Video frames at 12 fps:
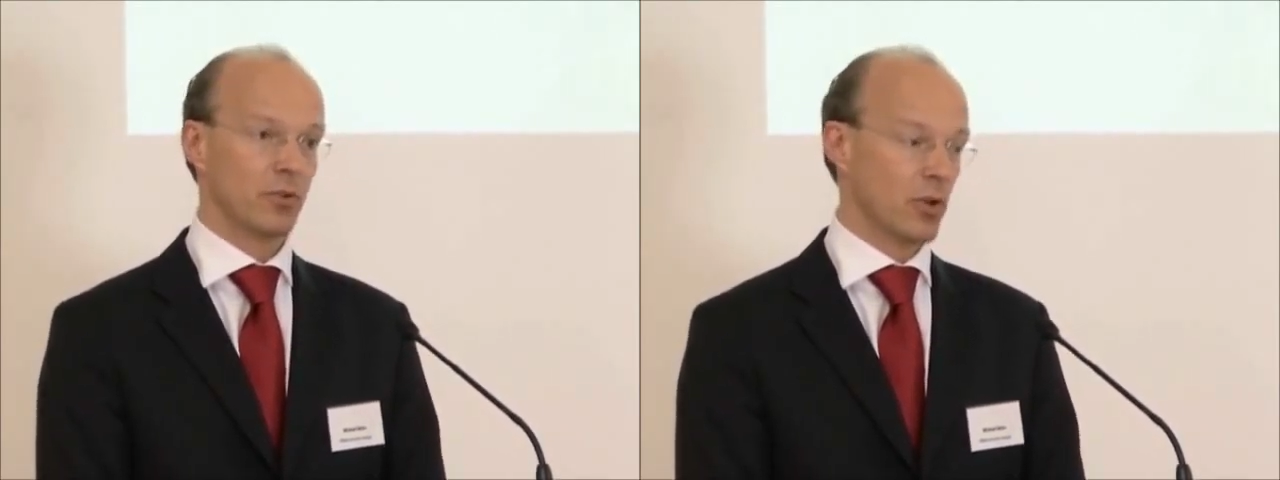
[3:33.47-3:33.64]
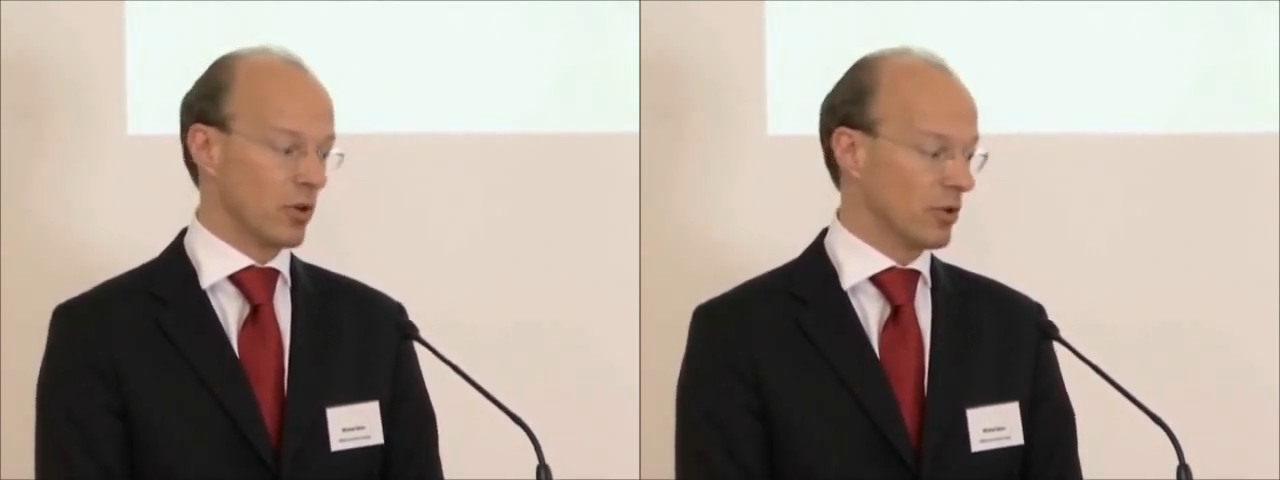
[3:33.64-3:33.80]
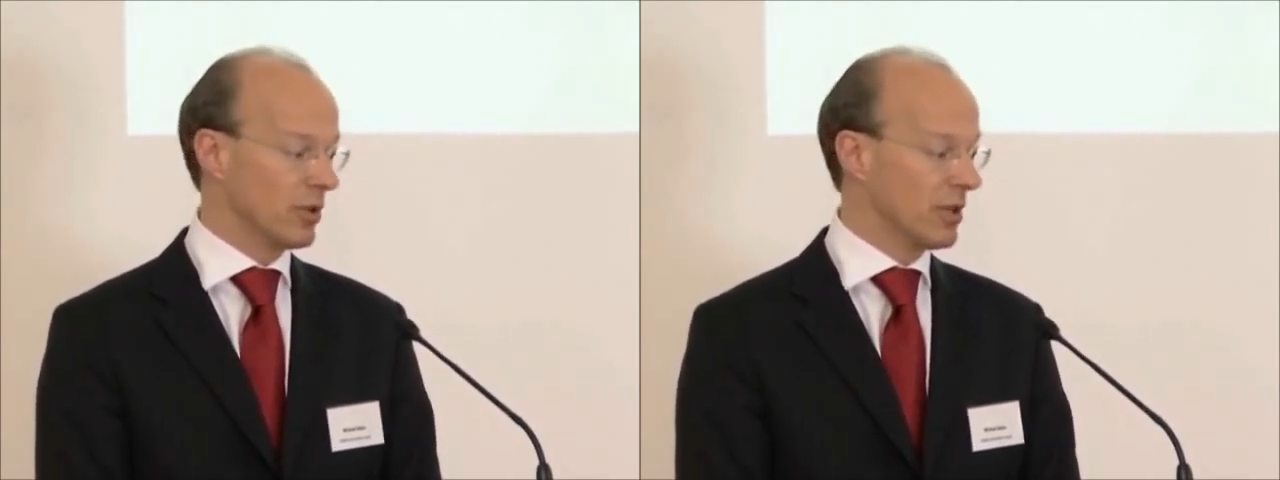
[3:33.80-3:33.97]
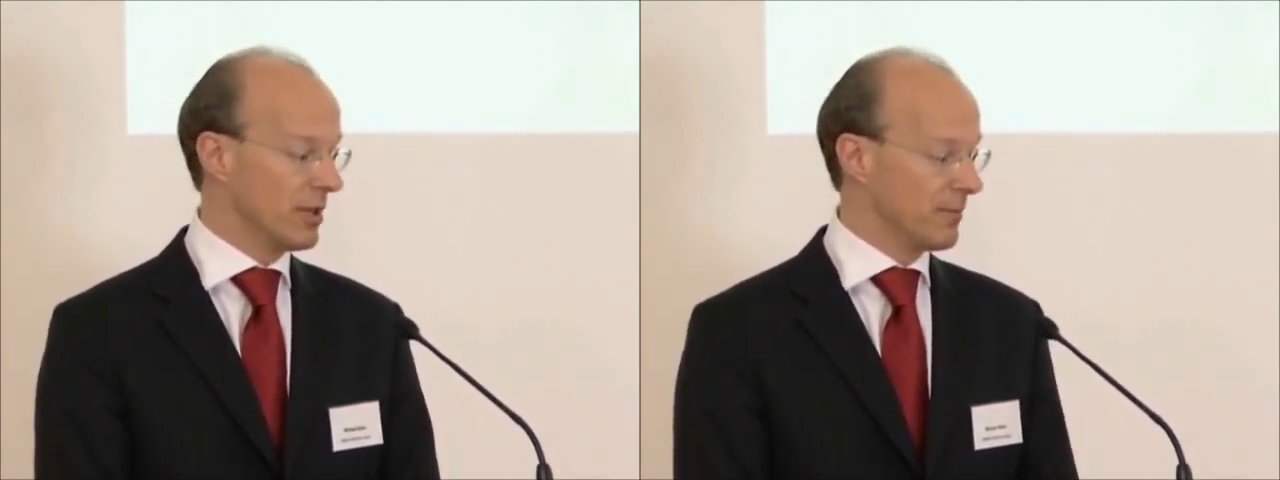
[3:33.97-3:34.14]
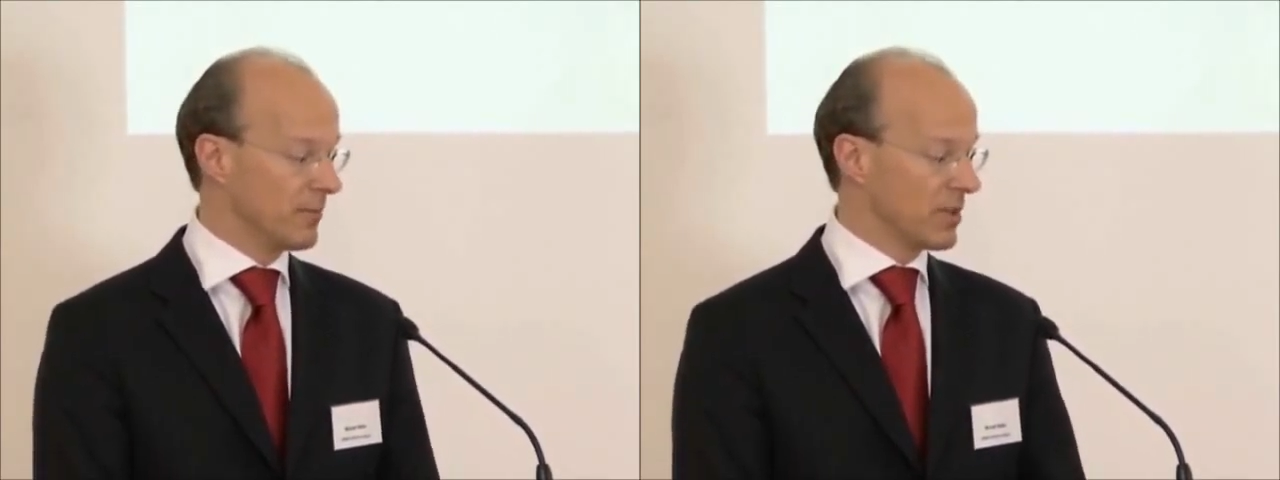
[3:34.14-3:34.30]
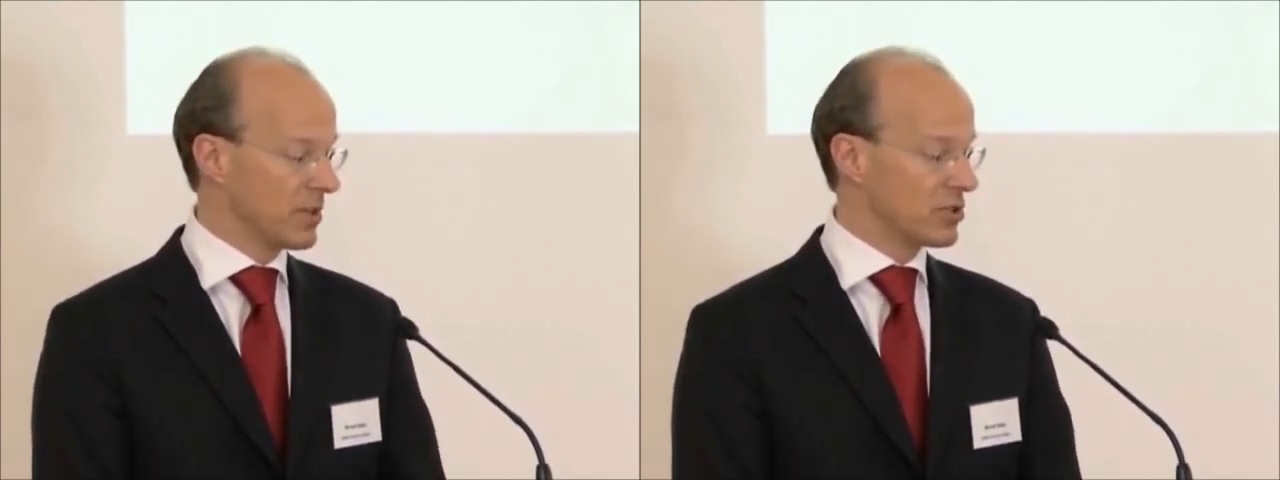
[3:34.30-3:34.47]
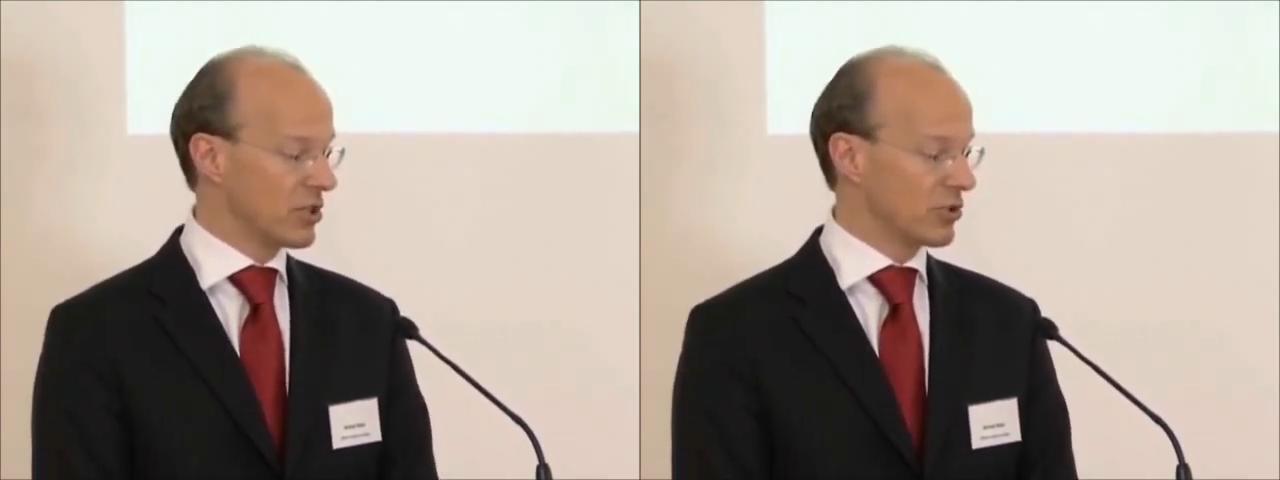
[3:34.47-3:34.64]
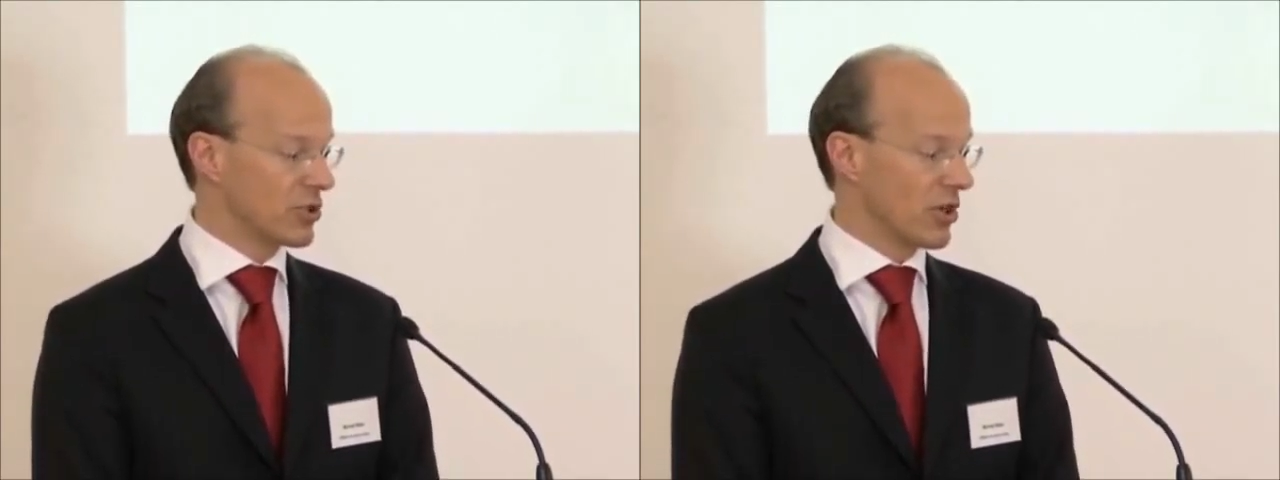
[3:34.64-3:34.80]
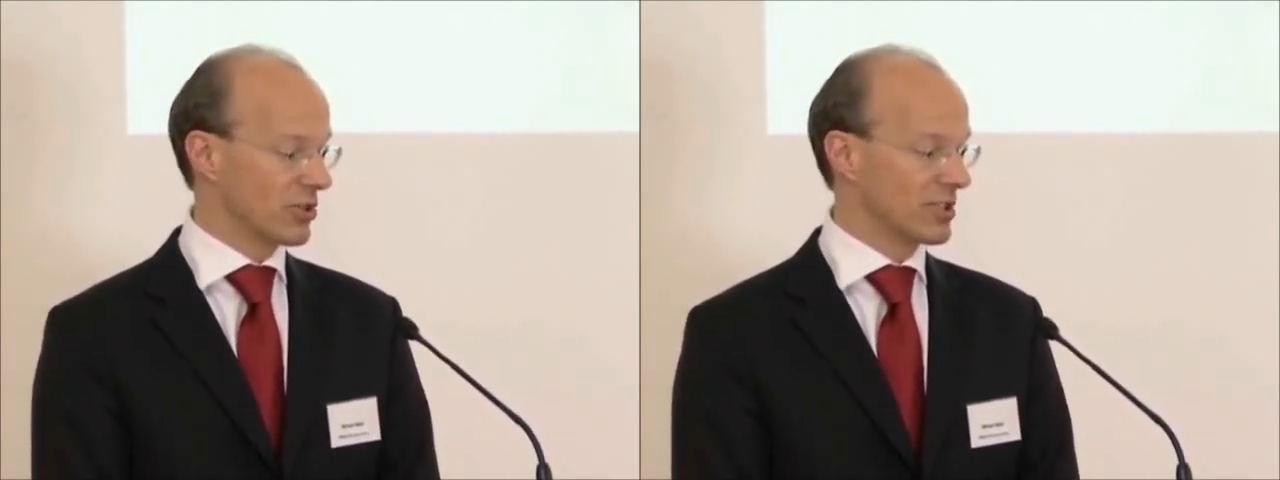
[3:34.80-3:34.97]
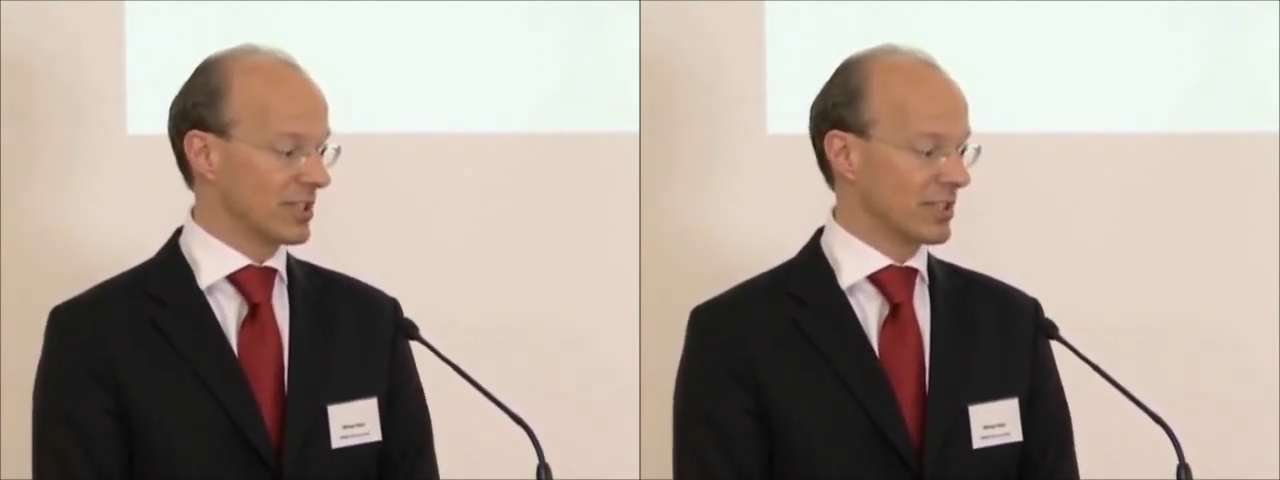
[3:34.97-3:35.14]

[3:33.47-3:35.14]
non-genotoxic